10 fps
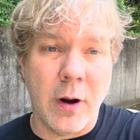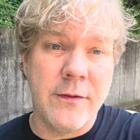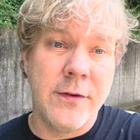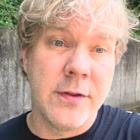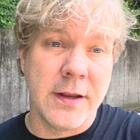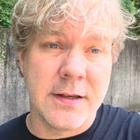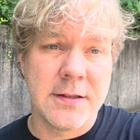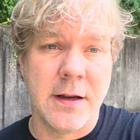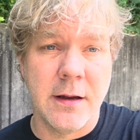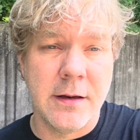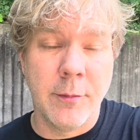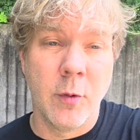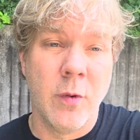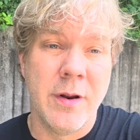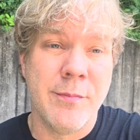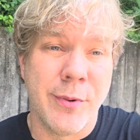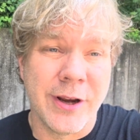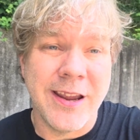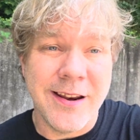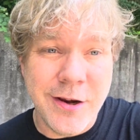quite a few things. Number one,
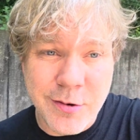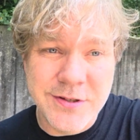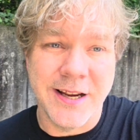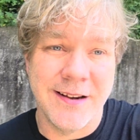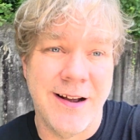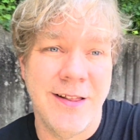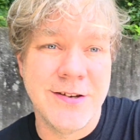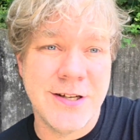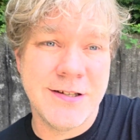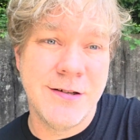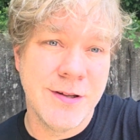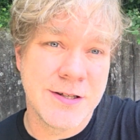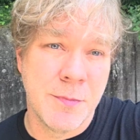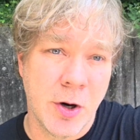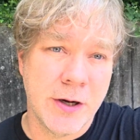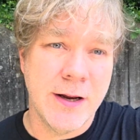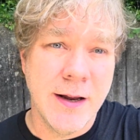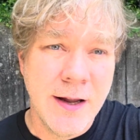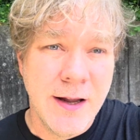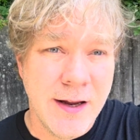bringing new technology to this
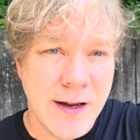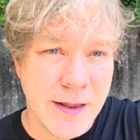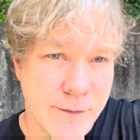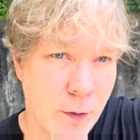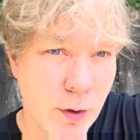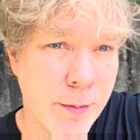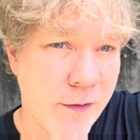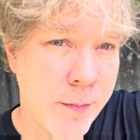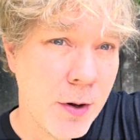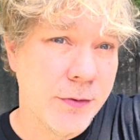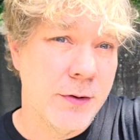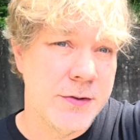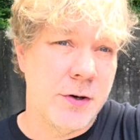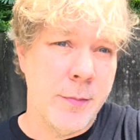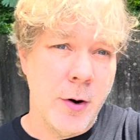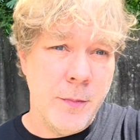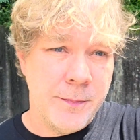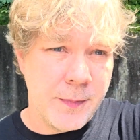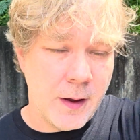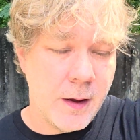market in the form of a bolt-on turbo.
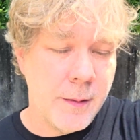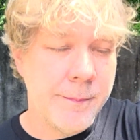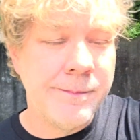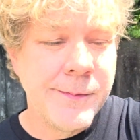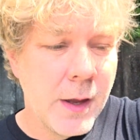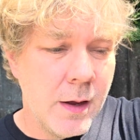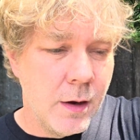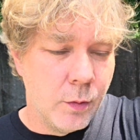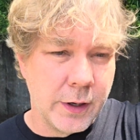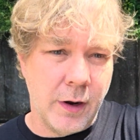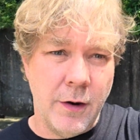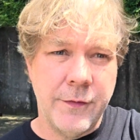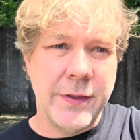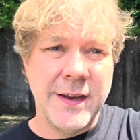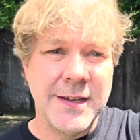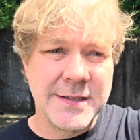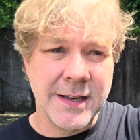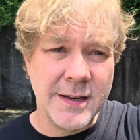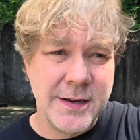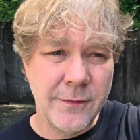We're going to offer
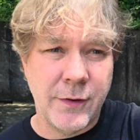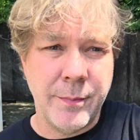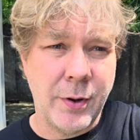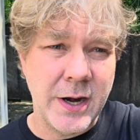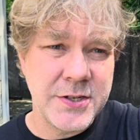things in different